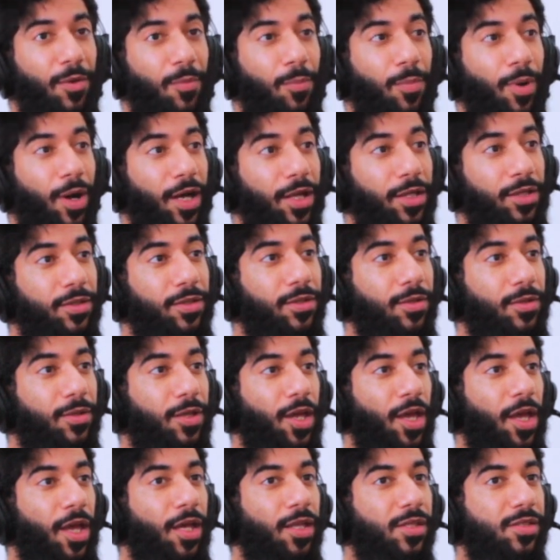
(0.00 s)
but
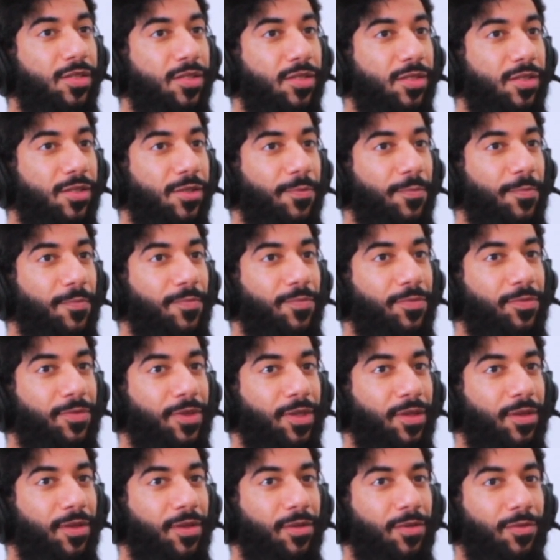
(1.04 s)
it's
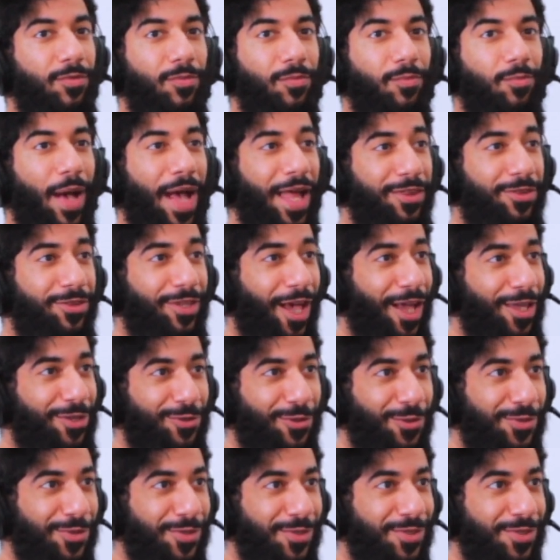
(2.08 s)
bad
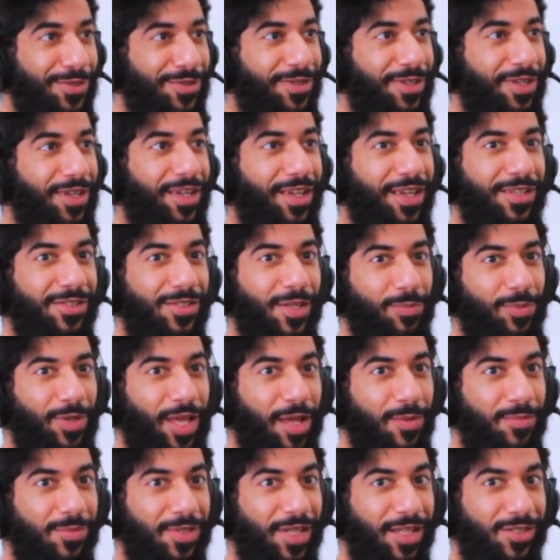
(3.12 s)
titles.
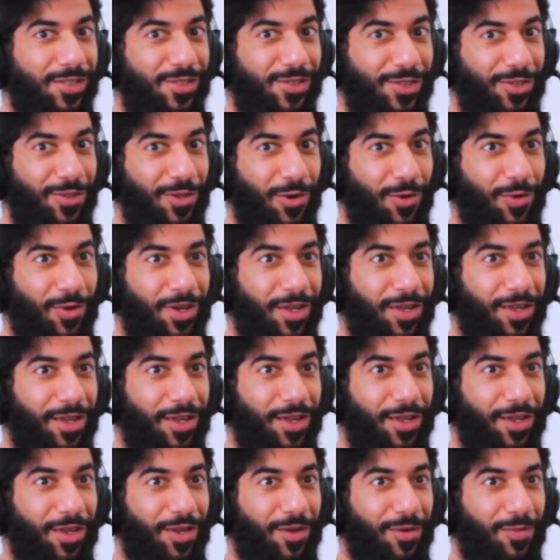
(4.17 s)
Sometimes it's you know
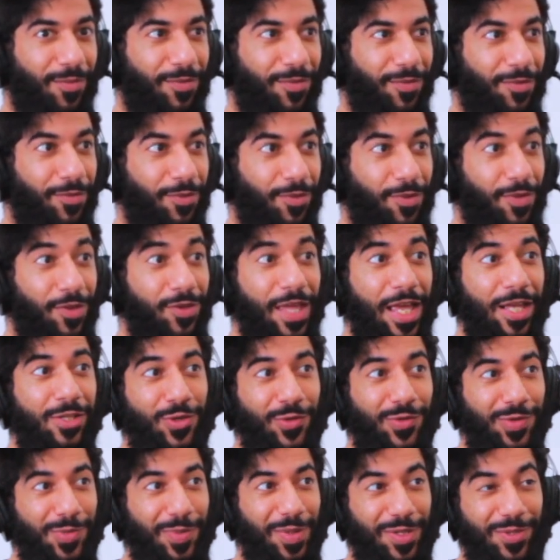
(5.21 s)
uh, the
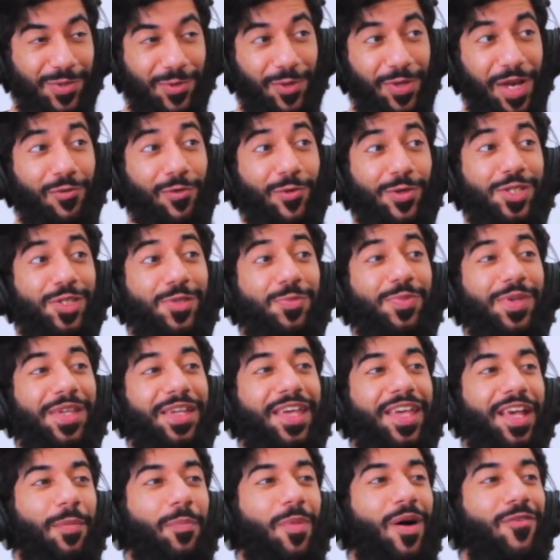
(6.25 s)
nature of speakers corner. Everyone's
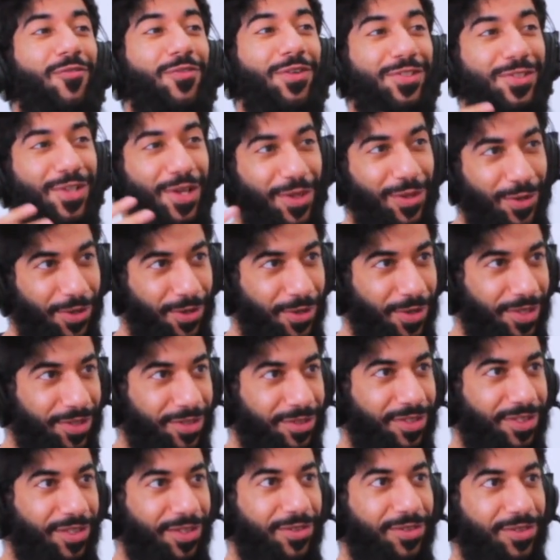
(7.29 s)
speaking above each other,
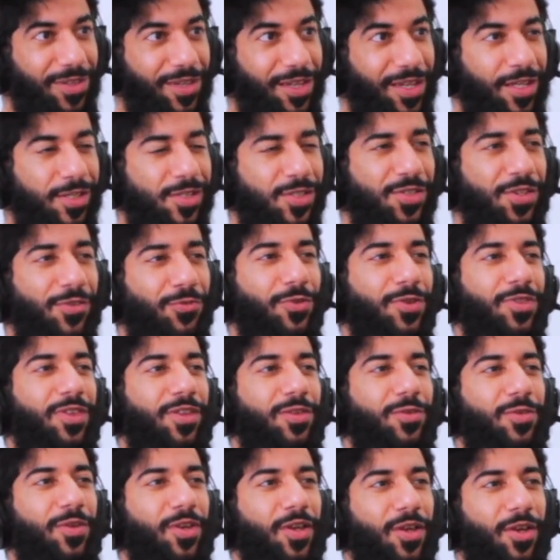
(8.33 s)
and, and mm. it's different
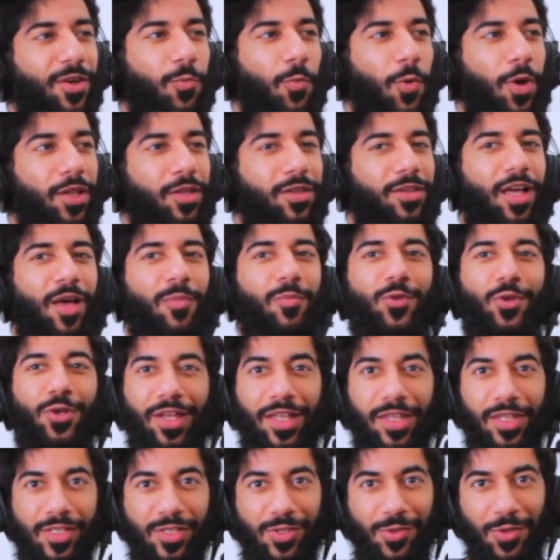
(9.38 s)
than when I'm
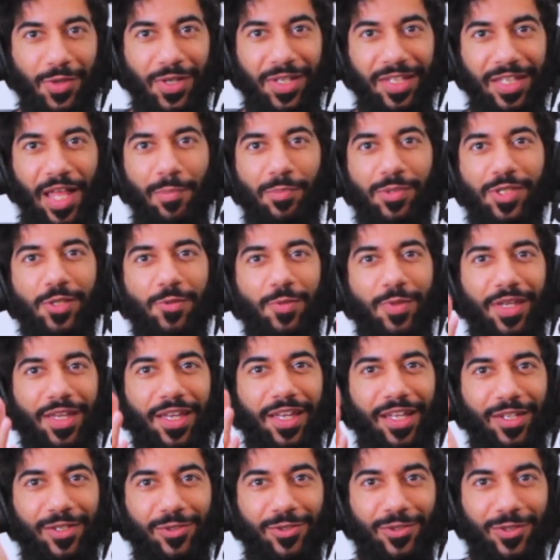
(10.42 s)
looking at the screen and I'm
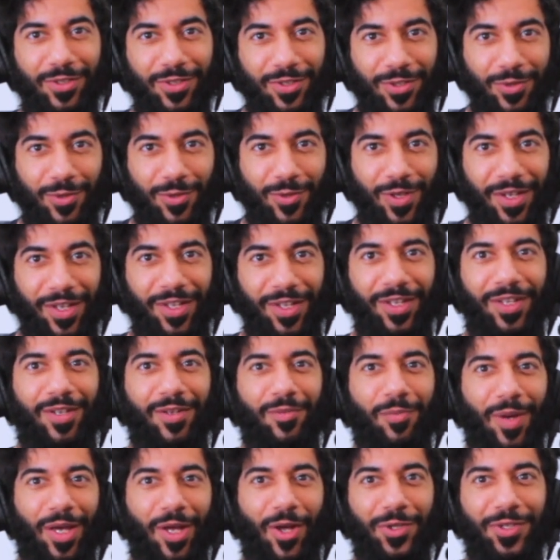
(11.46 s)
speaking to you,
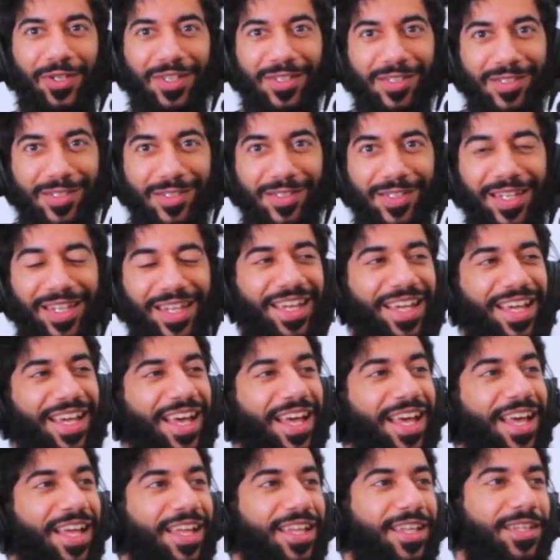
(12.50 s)
my audience,
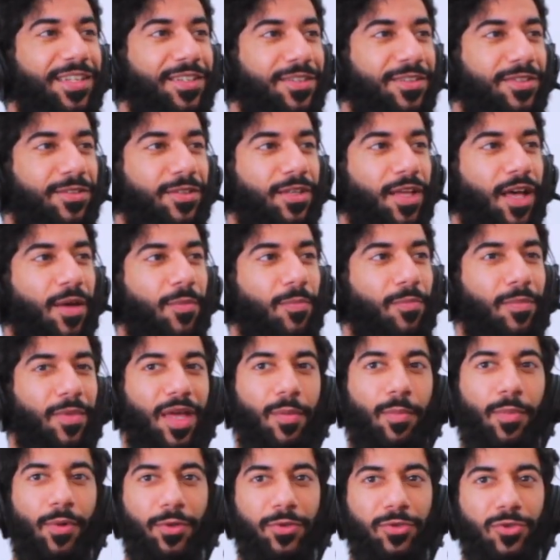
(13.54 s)
mm. and I'm
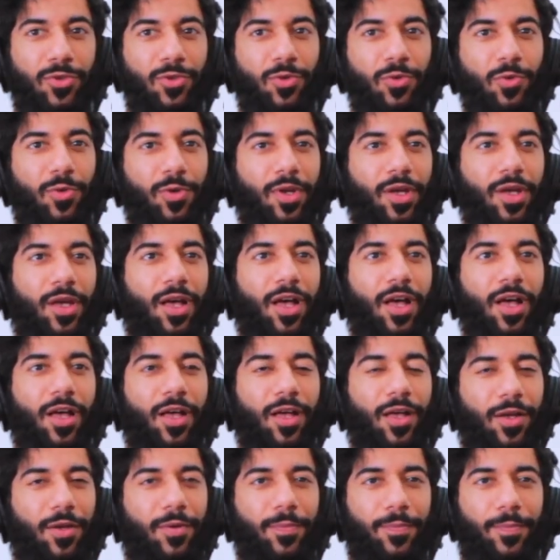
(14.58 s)
able to
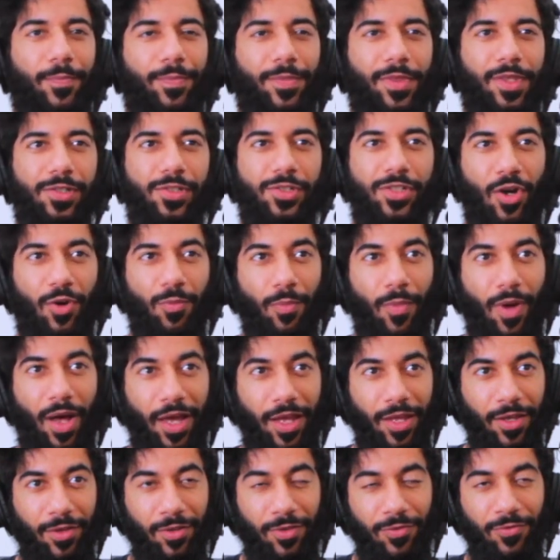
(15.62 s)
um, share
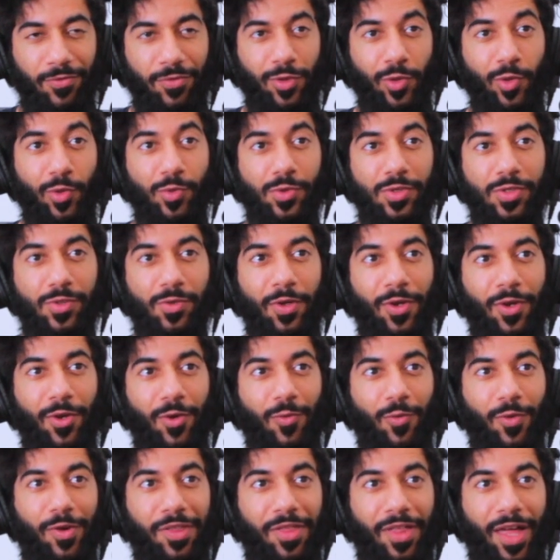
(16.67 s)
my views
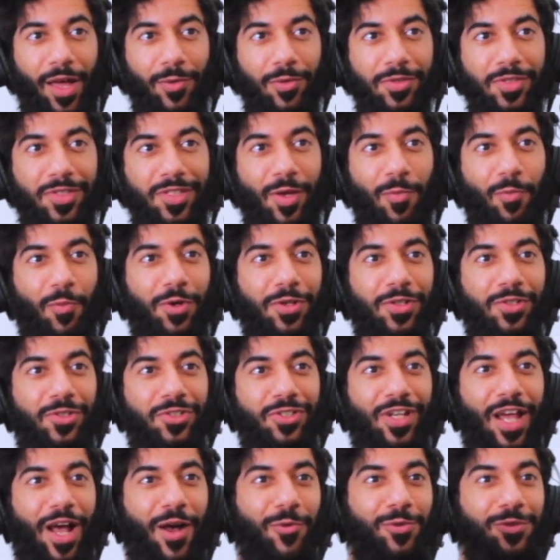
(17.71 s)
without someone
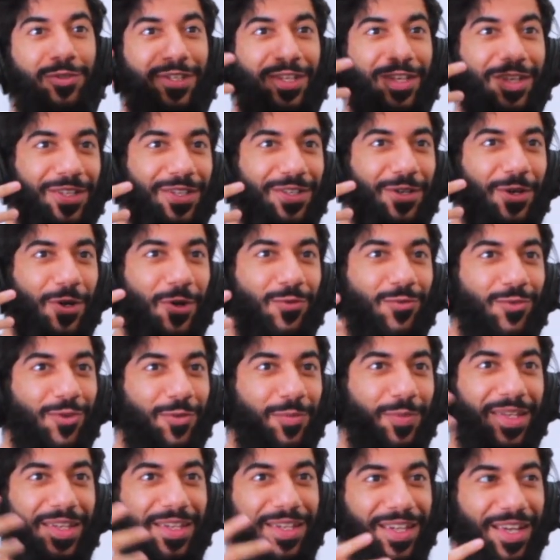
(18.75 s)
shouting
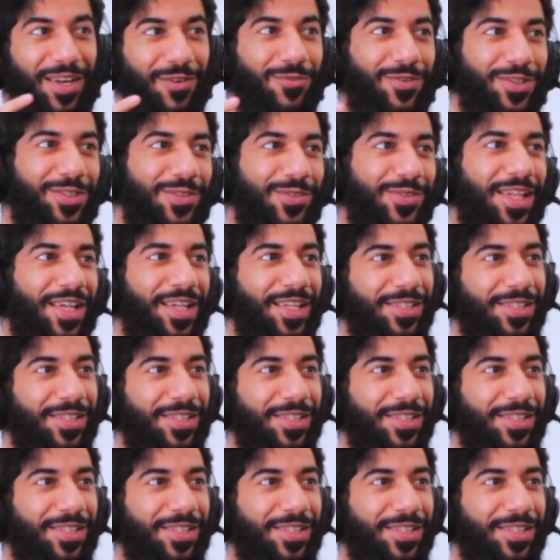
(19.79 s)
over me. Yeah, not allowing you